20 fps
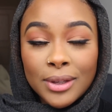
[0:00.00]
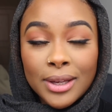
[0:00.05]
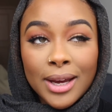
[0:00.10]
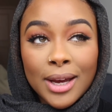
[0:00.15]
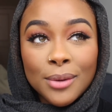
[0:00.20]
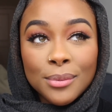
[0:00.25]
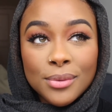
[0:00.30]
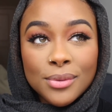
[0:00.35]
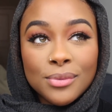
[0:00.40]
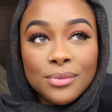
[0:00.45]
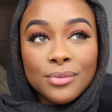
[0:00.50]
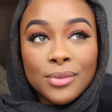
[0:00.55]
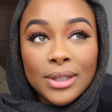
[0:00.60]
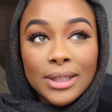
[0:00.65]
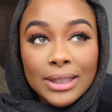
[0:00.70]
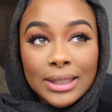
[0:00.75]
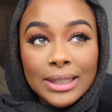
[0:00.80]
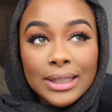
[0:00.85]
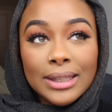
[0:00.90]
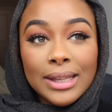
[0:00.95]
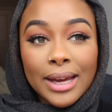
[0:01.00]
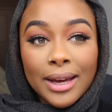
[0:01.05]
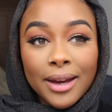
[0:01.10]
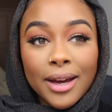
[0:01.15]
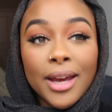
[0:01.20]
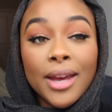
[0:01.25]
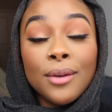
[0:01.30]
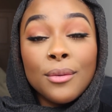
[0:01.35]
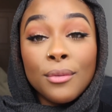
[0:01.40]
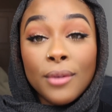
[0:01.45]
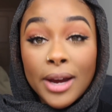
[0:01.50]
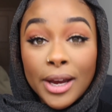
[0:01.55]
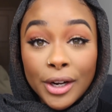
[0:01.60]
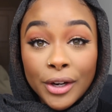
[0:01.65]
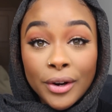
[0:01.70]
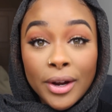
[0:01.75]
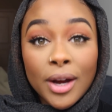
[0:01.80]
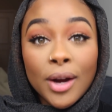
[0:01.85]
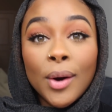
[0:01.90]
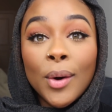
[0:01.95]
Like, I was really like a
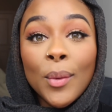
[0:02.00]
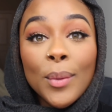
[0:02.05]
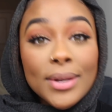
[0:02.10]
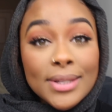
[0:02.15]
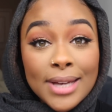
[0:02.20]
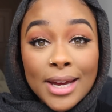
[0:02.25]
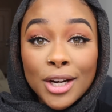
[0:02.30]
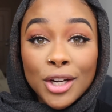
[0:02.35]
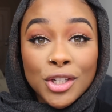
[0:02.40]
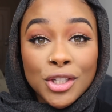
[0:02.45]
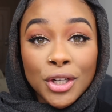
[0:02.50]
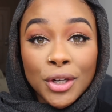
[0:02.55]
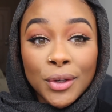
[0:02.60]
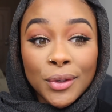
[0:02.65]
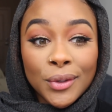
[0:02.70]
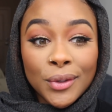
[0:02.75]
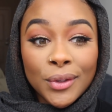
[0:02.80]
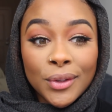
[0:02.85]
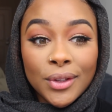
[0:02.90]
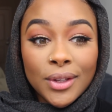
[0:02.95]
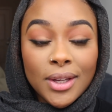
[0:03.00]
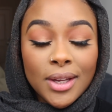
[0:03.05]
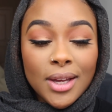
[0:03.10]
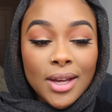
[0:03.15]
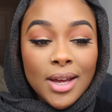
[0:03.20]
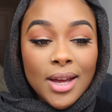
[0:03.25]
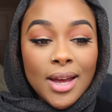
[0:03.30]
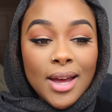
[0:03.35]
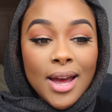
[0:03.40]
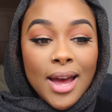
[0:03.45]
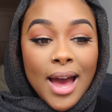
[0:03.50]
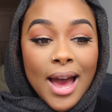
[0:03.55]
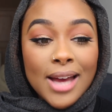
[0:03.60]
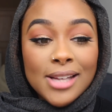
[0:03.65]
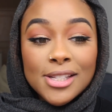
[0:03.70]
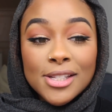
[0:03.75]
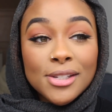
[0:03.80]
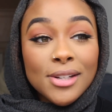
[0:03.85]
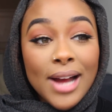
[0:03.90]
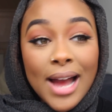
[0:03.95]
writer. I always had a journal.
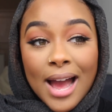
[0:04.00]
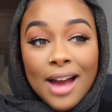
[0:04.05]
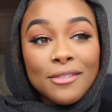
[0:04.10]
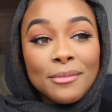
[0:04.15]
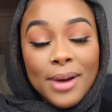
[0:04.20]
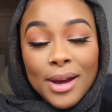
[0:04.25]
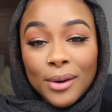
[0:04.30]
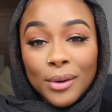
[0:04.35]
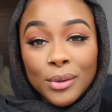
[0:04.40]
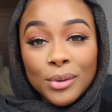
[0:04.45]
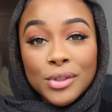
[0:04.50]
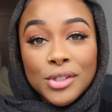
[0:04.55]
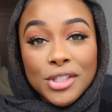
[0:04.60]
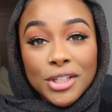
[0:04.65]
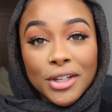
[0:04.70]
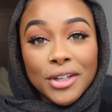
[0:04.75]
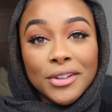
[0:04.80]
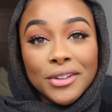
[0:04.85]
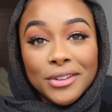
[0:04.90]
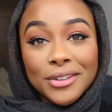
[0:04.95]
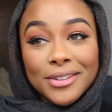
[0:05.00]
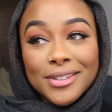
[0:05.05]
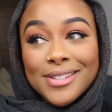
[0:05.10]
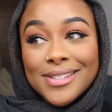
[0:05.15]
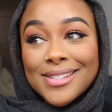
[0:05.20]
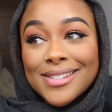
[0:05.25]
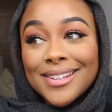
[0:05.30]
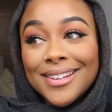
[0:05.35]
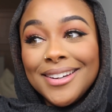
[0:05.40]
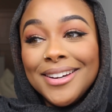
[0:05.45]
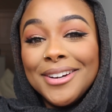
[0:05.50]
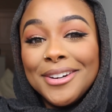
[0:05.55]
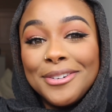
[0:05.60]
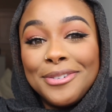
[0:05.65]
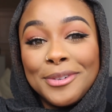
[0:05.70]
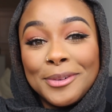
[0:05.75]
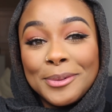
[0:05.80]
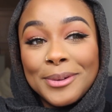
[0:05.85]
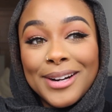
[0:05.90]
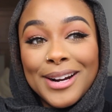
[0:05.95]
I still have my old journals
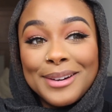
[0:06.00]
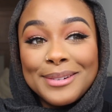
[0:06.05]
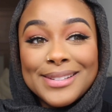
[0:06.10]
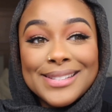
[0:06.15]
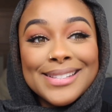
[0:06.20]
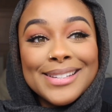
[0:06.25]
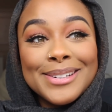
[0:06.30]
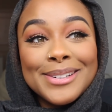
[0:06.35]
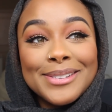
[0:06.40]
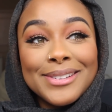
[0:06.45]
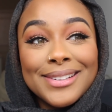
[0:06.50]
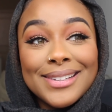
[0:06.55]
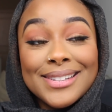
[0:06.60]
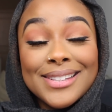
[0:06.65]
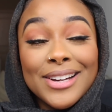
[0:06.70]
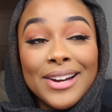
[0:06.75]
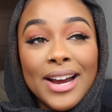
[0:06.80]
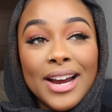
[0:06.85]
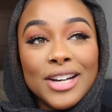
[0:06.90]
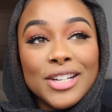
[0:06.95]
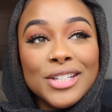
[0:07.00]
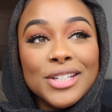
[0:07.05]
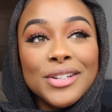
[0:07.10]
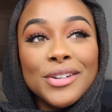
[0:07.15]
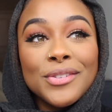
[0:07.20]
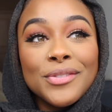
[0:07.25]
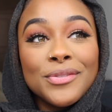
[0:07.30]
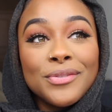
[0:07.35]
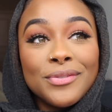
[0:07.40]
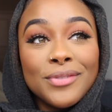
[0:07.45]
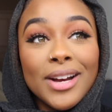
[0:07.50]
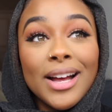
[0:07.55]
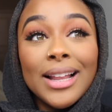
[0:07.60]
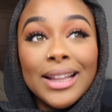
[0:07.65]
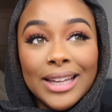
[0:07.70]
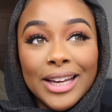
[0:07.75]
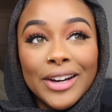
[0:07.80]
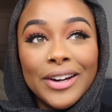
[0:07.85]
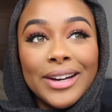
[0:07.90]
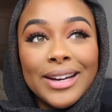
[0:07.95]
from when I was little, and they're actually
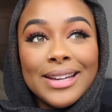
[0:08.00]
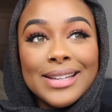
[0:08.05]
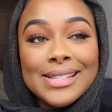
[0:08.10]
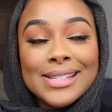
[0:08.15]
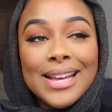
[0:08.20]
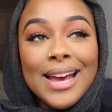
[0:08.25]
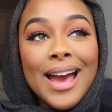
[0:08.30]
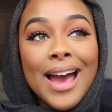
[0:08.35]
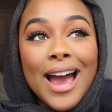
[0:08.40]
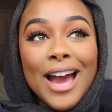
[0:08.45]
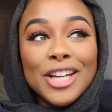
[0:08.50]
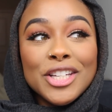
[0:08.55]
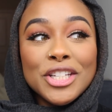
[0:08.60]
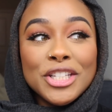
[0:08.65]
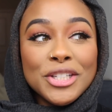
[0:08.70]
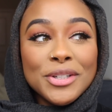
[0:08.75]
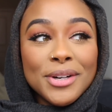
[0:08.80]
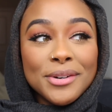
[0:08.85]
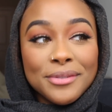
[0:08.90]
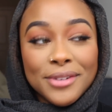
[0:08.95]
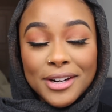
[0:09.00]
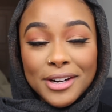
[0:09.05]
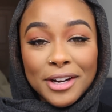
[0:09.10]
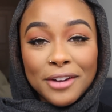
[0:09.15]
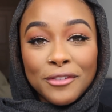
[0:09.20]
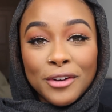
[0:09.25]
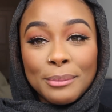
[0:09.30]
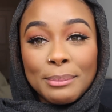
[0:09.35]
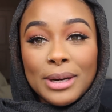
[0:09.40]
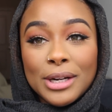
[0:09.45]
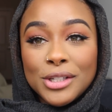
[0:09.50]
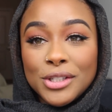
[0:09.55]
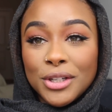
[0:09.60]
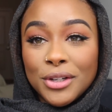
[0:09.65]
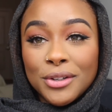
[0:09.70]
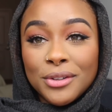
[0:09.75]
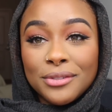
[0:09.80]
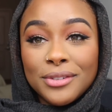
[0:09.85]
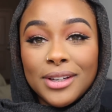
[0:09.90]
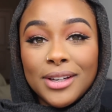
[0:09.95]
hilarious. I should do a reading from my
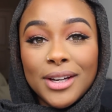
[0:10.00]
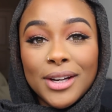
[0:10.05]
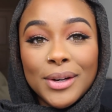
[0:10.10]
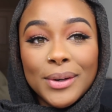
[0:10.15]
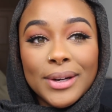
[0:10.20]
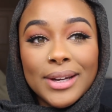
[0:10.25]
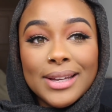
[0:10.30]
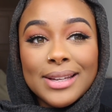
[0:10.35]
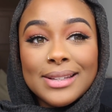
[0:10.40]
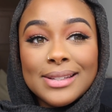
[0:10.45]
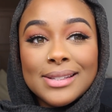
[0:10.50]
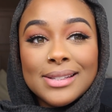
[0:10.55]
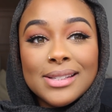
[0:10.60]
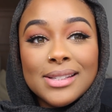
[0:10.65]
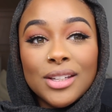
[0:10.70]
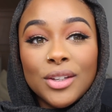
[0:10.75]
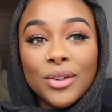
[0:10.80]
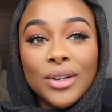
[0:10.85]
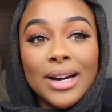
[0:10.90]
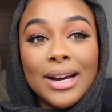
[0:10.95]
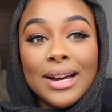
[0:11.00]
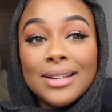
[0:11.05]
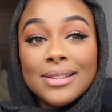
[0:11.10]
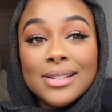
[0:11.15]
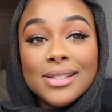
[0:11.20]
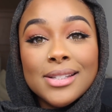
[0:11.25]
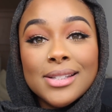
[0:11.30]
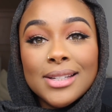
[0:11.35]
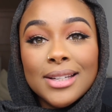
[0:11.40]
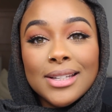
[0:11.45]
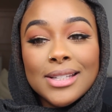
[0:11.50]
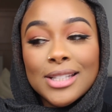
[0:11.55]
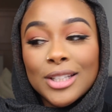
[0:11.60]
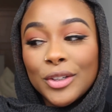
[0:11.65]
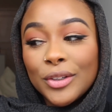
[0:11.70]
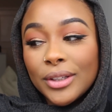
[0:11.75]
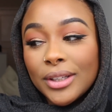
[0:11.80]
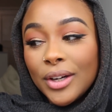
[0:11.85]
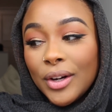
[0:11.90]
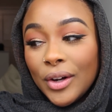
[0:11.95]
journal video, because you guys, it's
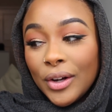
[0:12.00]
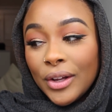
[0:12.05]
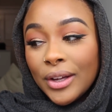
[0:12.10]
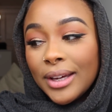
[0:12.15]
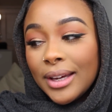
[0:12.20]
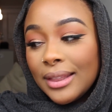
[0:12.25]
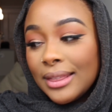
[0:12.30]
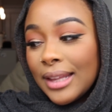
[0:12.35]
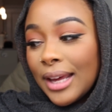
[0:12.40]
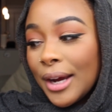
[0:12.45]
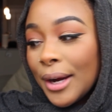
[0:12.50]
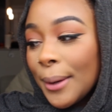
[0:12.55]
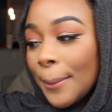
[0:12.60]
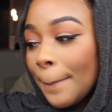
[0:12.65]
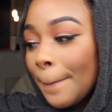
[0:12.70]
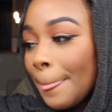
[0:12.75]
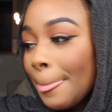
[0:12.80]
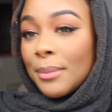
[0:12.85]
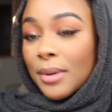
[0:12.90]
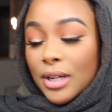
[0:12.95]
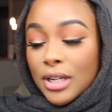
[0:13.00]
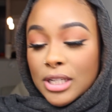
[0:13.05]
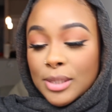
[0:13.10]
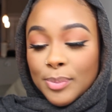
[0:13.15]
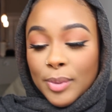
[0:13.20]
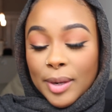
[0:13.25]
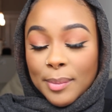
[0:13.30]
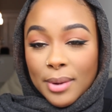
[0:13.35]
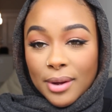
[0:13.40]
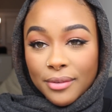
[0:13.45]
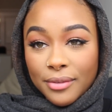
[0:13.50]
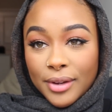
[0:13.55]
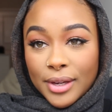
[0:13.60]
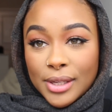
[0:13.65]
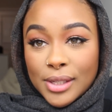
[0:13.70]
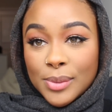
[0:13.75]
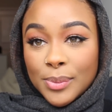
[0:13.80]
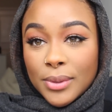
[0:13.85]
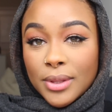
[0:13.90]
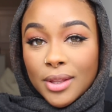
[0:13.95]
literally all in there. I'm gonna spray my
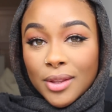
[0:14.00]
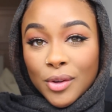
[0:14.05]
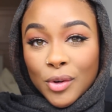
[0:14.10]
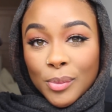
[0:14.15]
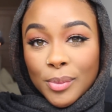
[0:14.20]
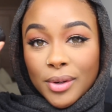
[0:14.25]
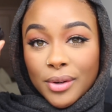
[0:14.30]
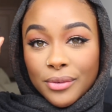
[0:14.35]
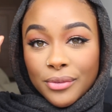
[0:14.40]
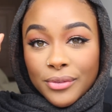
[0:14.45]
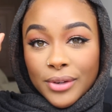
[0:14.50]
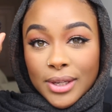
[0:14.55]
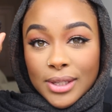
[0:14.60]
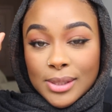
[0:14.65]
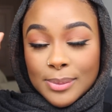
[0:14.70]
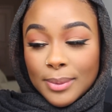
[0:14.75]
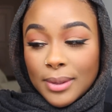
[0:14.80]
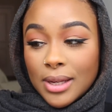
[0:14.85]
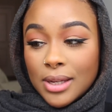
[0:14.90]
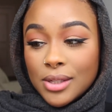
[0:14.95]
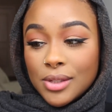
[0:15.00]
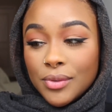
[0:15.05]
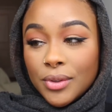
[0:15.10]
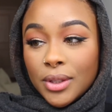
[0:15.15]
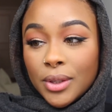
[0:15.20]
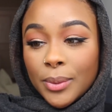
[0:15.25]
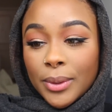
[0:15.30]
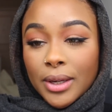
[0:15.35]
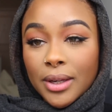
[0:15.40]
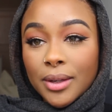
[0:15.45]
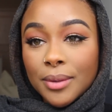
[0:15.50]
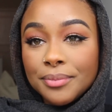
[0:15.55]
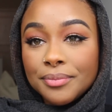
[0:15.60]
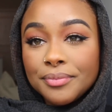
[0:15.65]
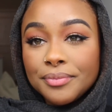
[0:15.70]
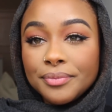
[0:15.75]
face with a little bit of Fix Plus really quick.